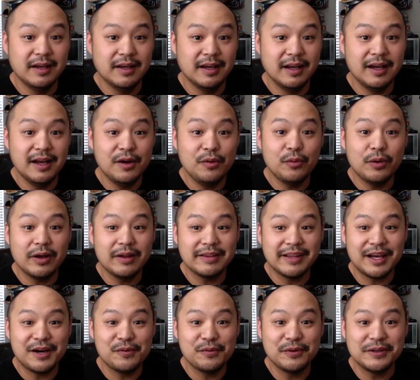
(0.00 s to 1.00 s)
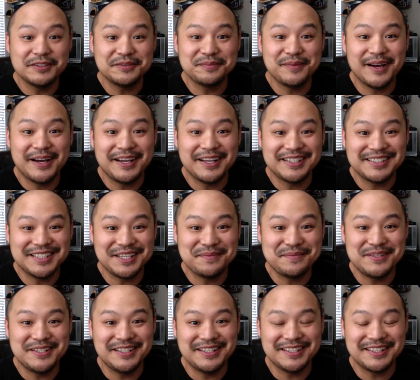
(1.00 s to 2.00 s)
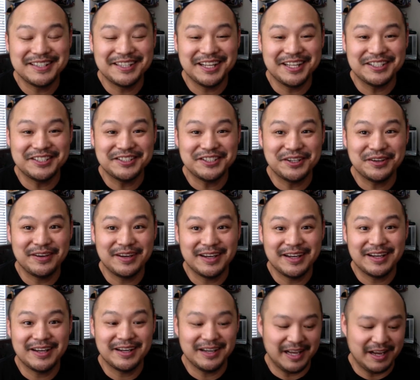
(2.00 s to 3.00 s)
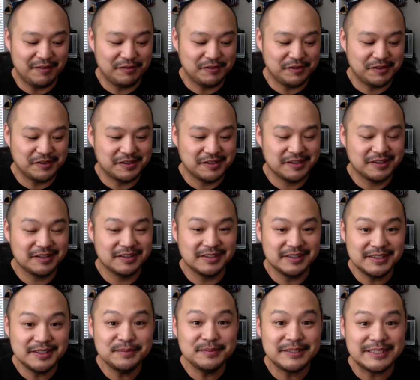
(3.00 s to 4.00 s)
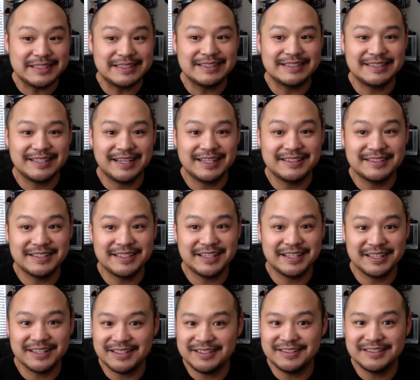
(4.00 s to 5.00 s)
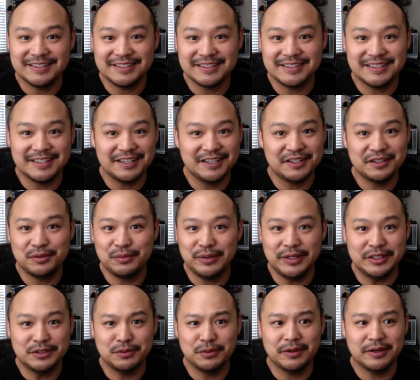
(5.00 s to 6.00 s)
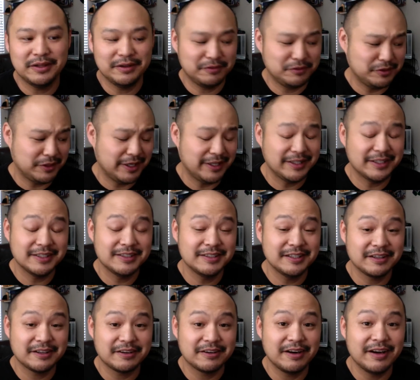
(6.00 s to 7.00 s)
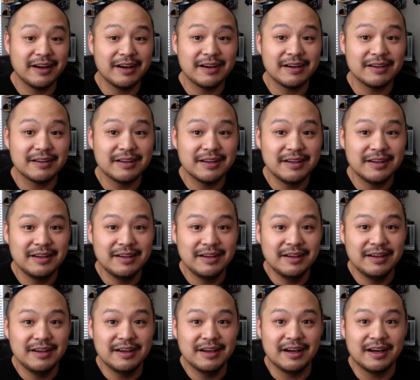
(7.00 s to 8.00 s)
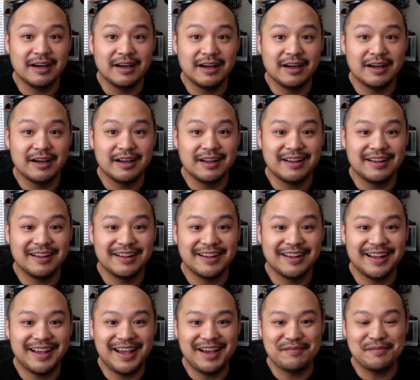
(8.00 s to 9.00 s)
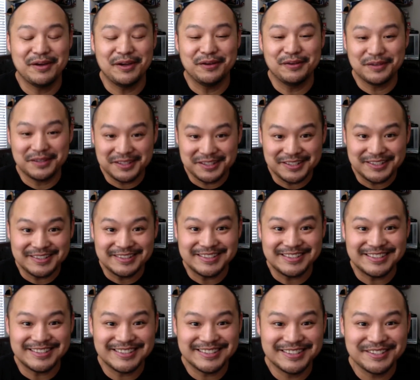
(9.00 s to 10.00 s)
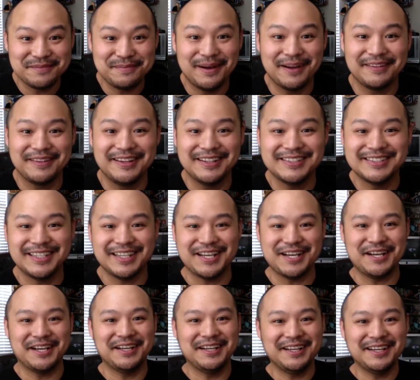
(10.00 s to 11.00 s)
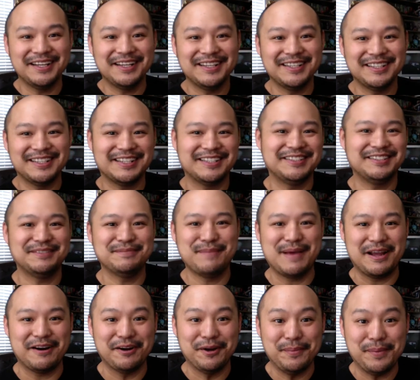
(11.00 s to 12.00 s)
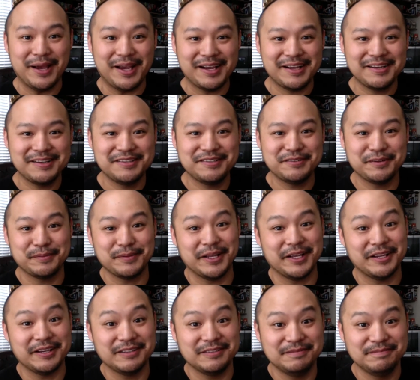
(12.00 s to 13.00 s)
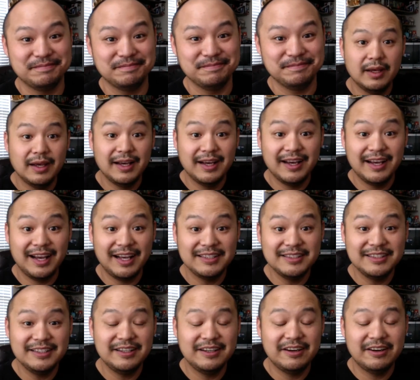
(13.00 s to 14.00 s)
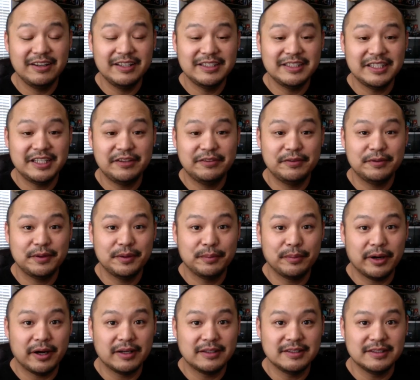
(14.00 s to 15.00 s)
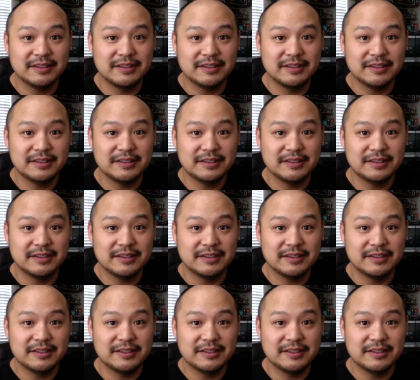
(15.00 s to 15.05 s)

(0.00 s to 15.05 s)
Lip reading: Well, that was my assumption. And so after some decent testing, at least a good week's worth of trying this sucker out, I have my own conclusions about this battery pack from Nyko. As you can already see from the box